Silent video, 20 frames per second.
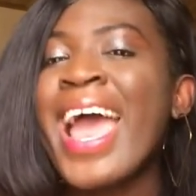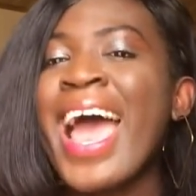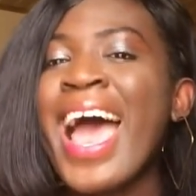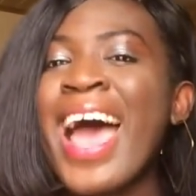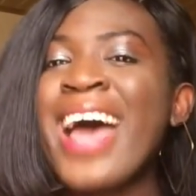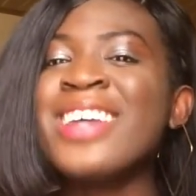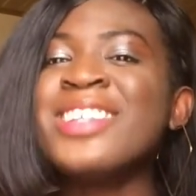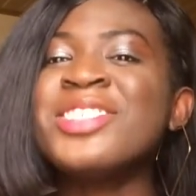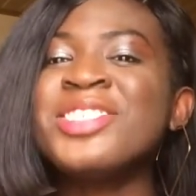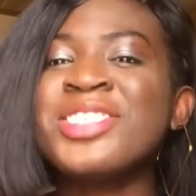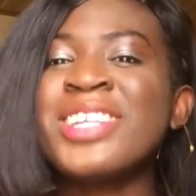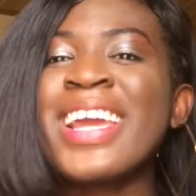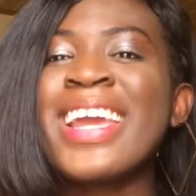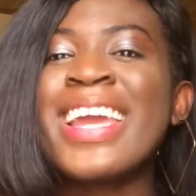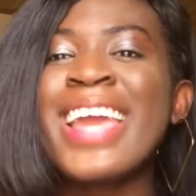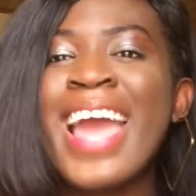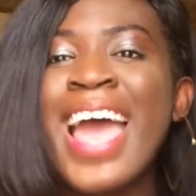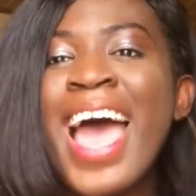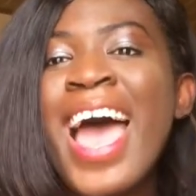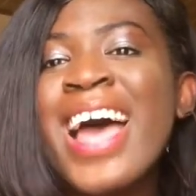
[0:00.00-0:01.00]

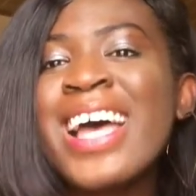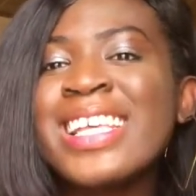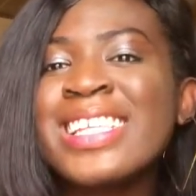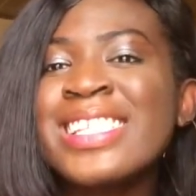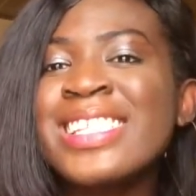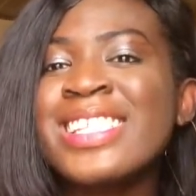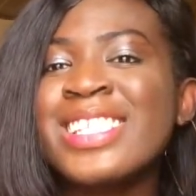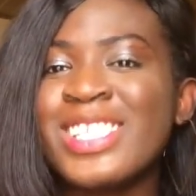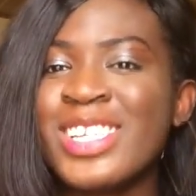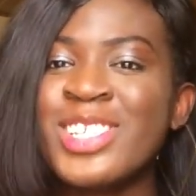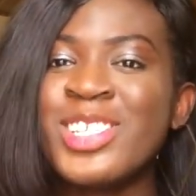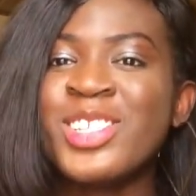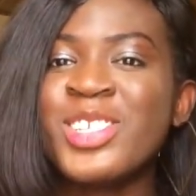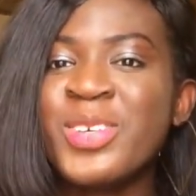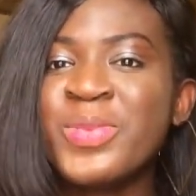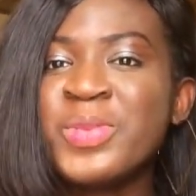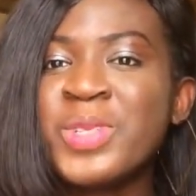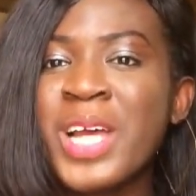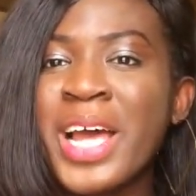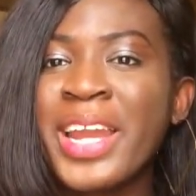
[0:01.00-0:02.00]
SJS
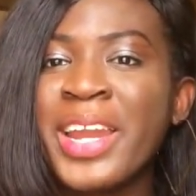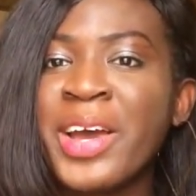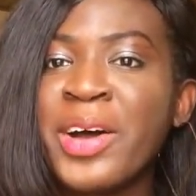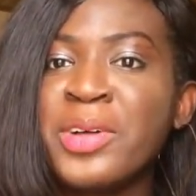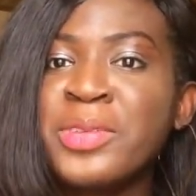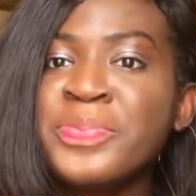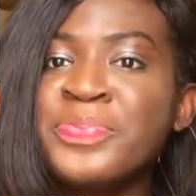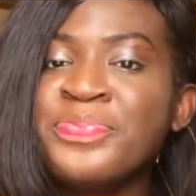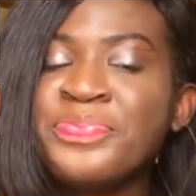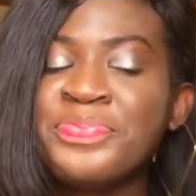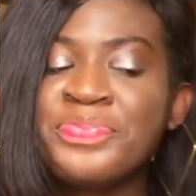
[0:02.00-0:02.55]
YouTube channel.